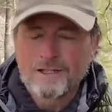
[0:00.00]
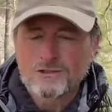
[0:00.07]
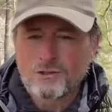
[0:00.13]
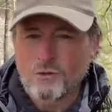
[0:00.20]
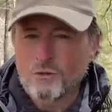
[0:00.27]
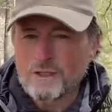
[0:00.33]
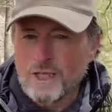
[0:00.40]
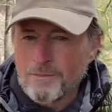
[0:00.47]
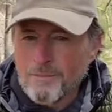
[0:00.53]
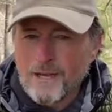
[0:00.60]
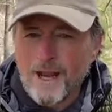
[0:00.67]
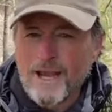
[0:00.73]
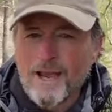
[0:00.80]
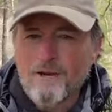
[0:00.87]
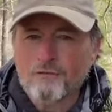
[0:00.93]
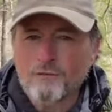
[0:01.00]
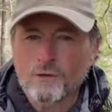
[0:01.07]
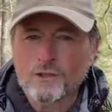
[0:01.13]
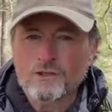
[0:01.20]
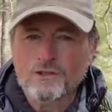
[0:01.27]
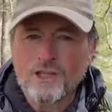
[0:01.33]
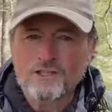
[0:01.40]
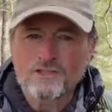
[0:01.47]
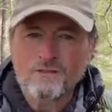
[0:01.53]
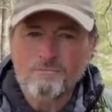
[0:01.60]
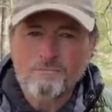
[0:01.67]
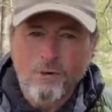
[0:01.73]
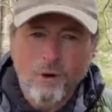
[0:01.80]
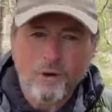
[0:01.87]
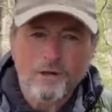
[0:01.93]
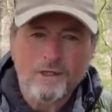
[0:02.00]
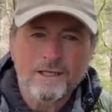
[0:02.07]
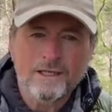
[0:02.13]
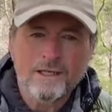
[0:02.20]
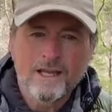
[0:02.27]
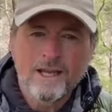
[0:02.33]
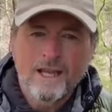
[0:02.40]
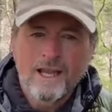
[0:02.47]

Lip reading: So keep an eye out for excessive barking.